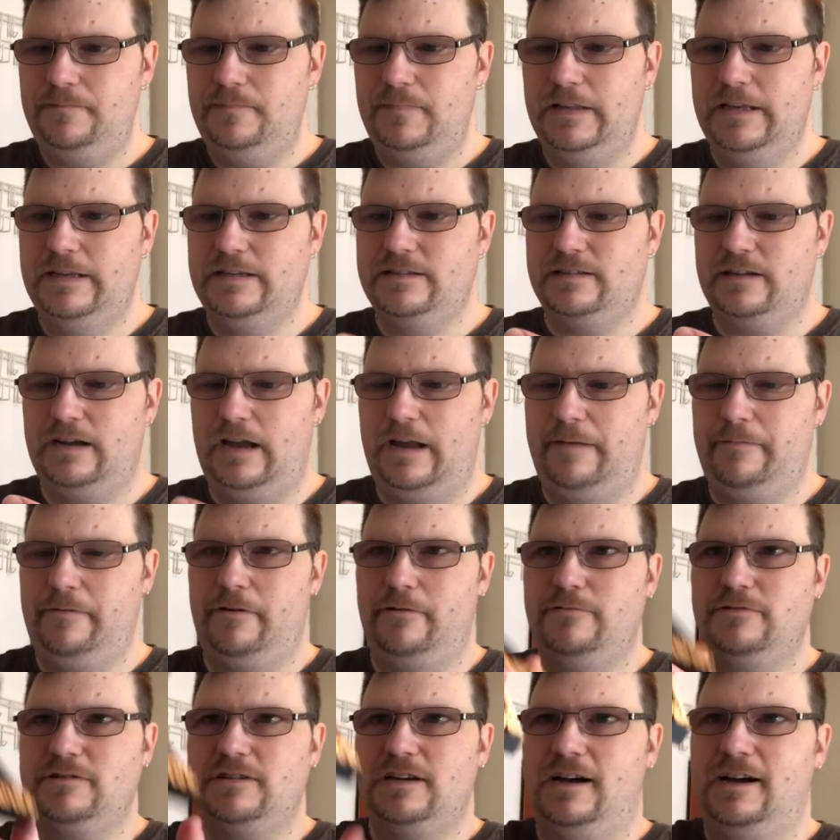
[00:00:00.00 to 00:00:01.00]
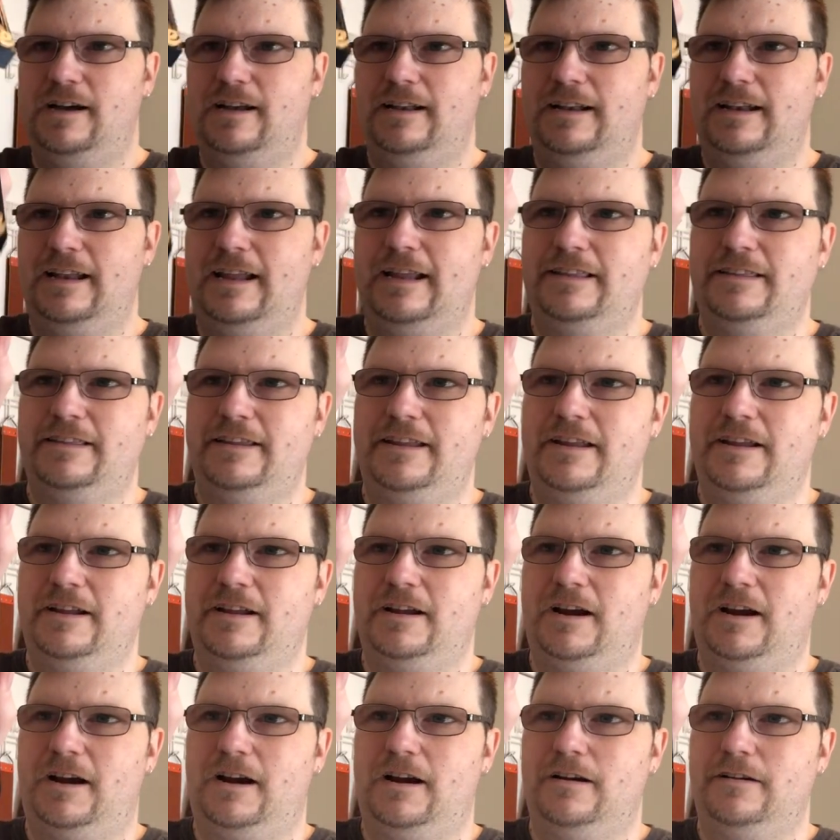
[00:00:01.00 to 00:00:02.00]
as time goes on and the
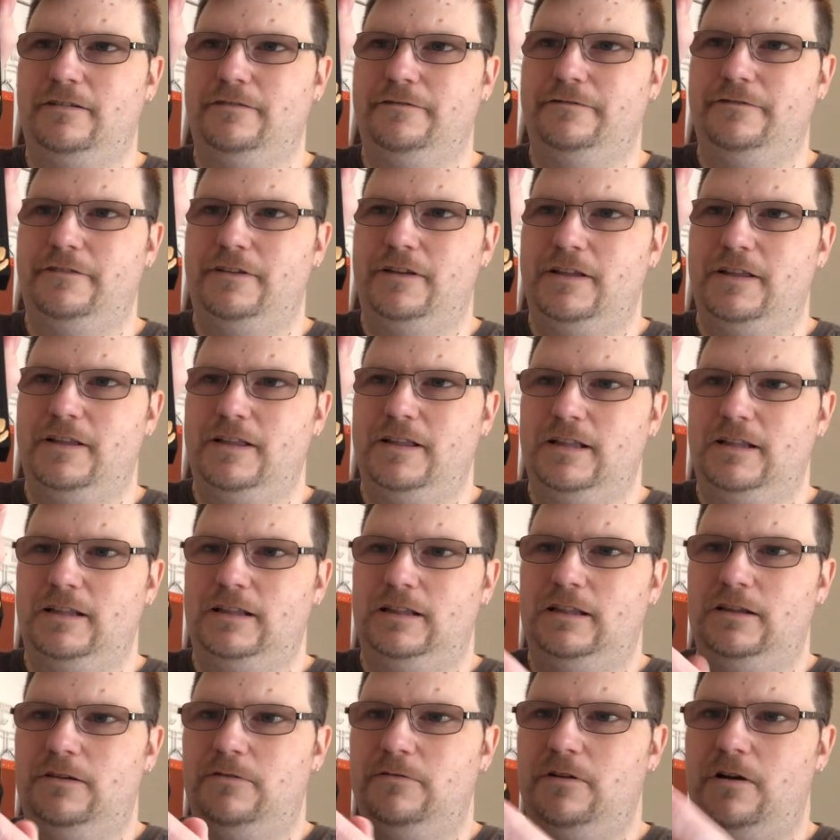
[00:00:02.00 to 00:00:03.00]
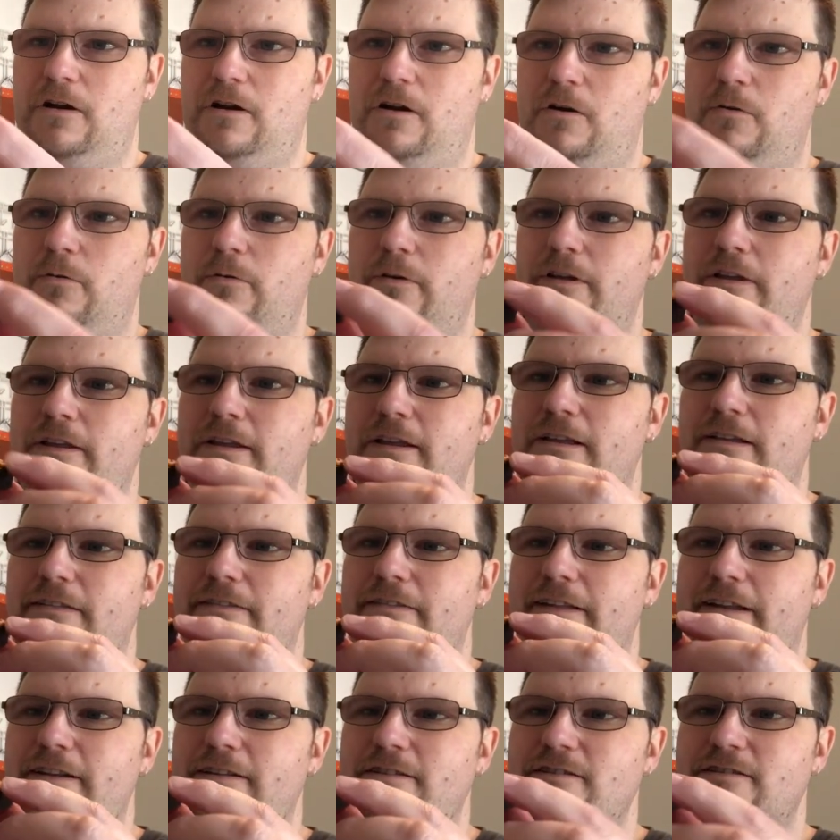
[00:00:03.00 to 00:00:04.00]
Karve logo
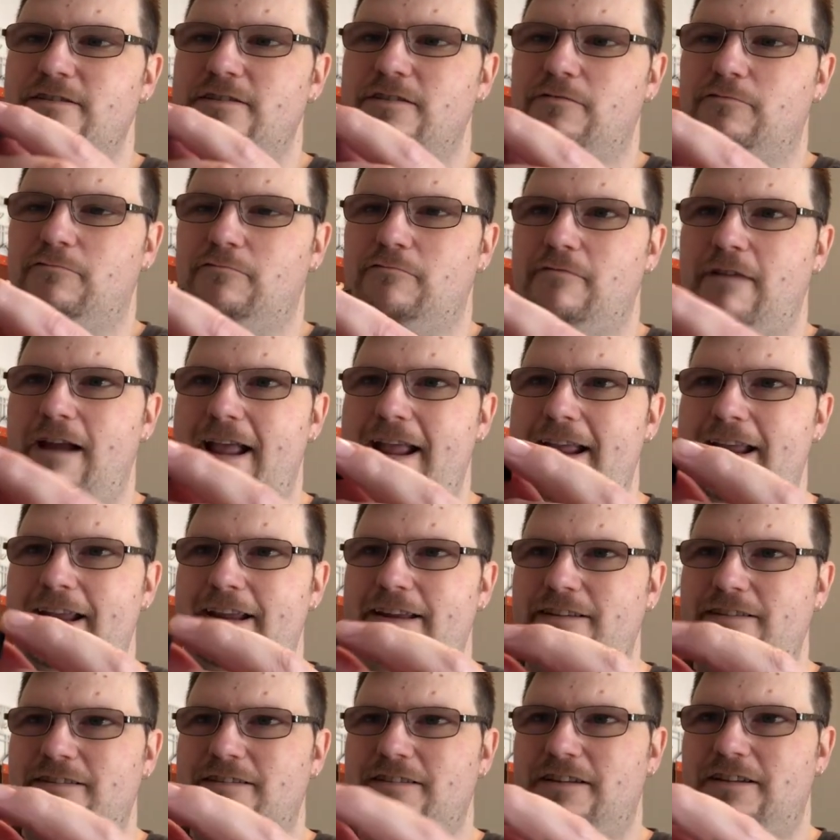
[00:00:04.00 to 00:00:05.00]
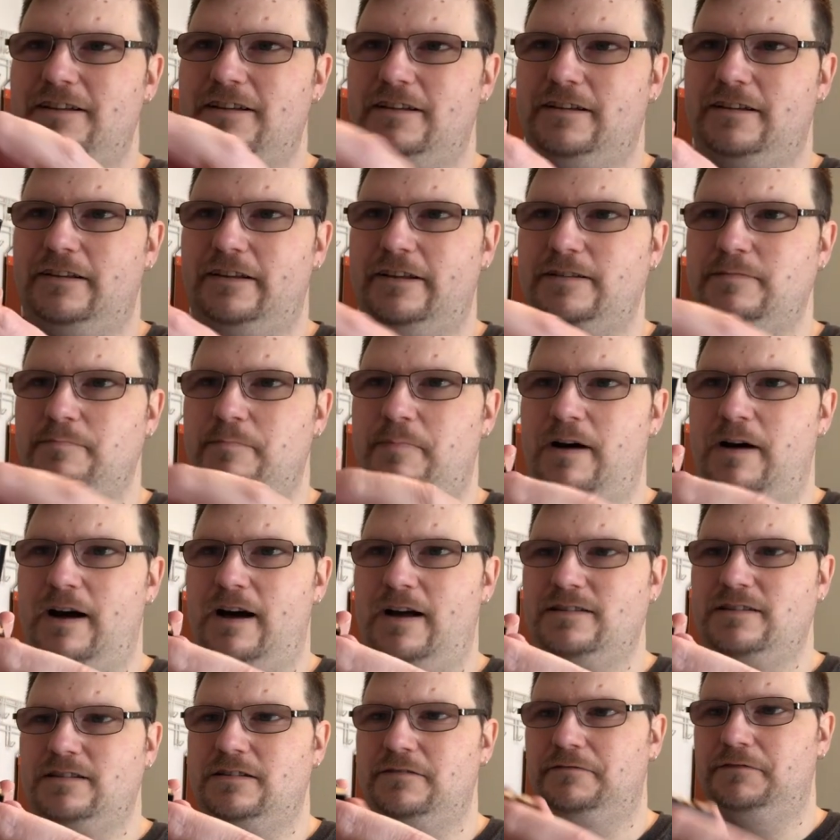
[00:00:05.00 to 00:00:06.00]
that is raised, nice
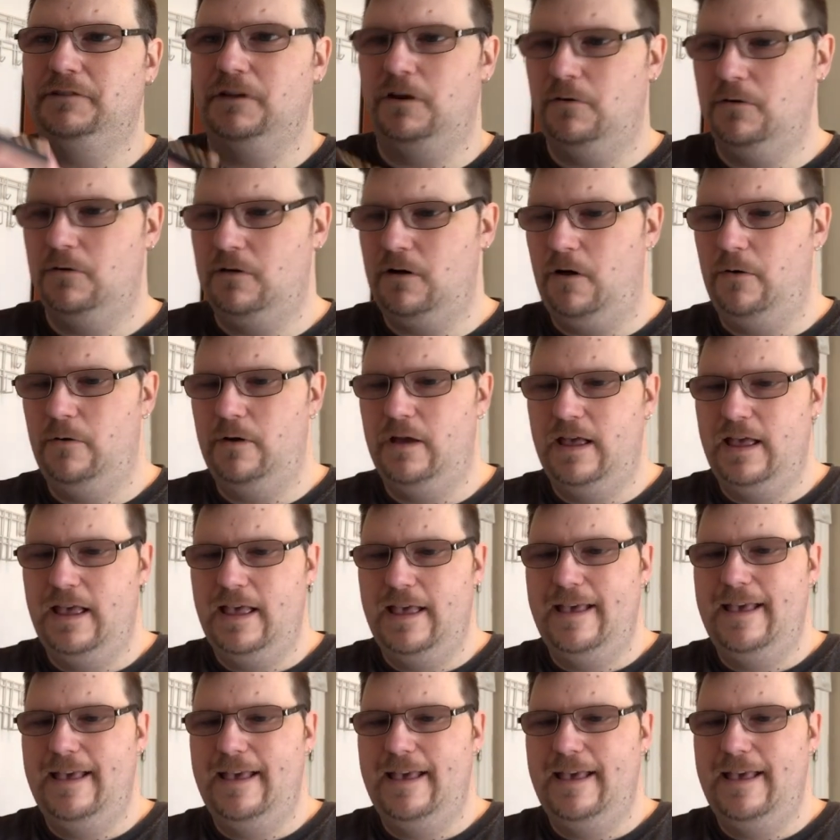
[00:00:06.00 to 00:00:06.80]
positive logo.